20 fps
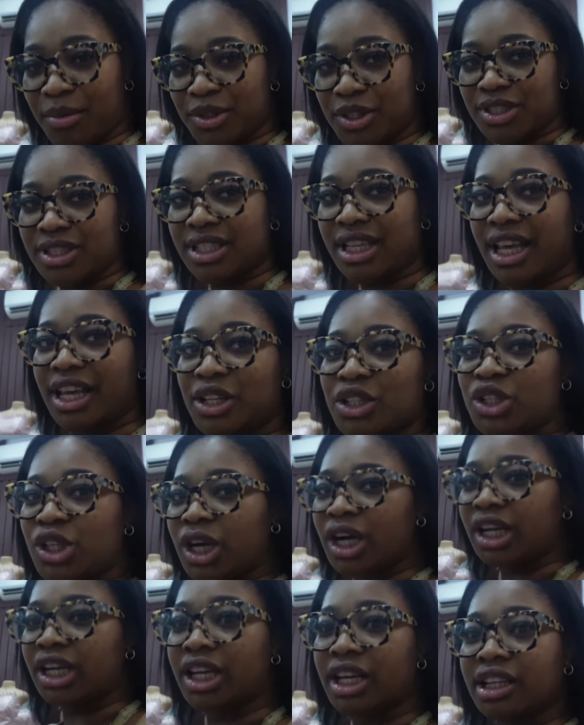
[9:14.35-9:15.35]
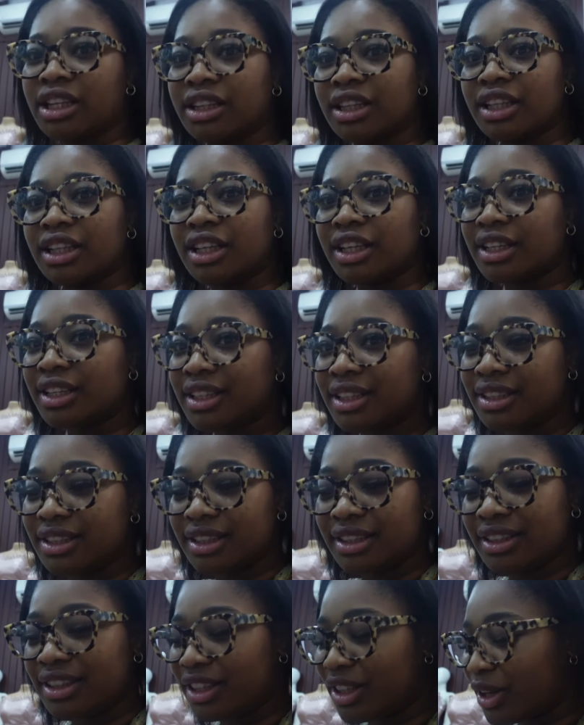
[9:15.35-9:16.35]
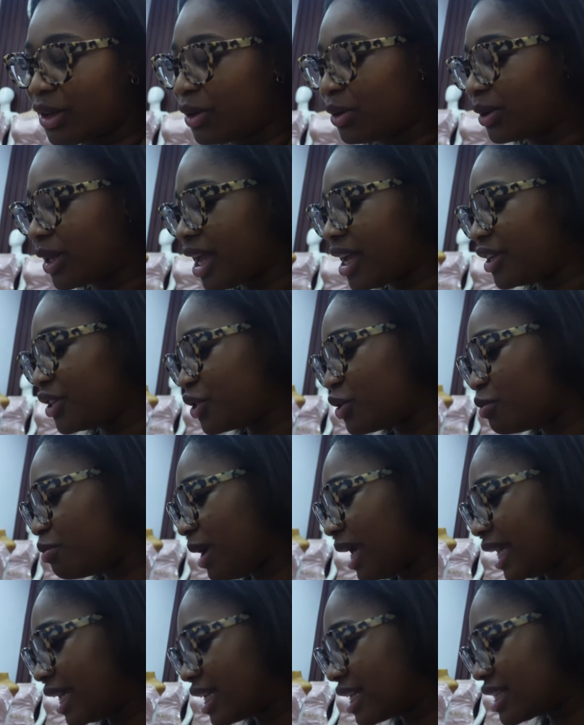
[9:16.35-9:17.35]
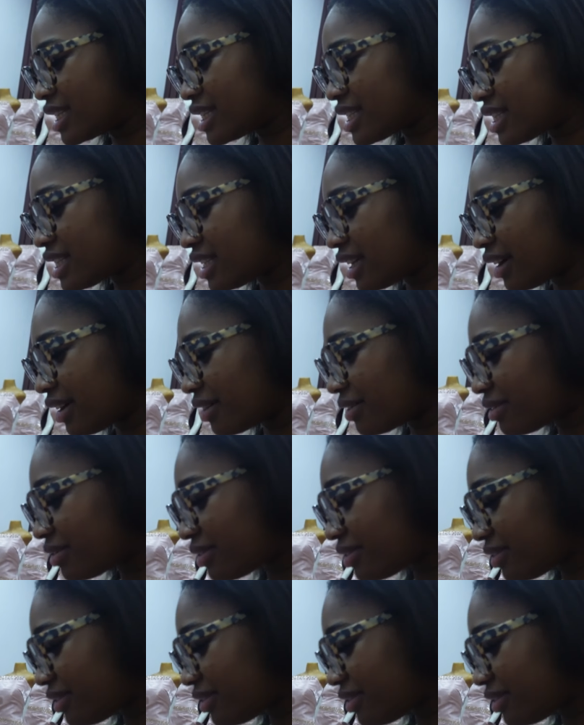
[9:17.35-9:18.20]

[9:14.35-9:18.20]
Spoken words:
Just like trying to look, you know, like do maintenance stuff.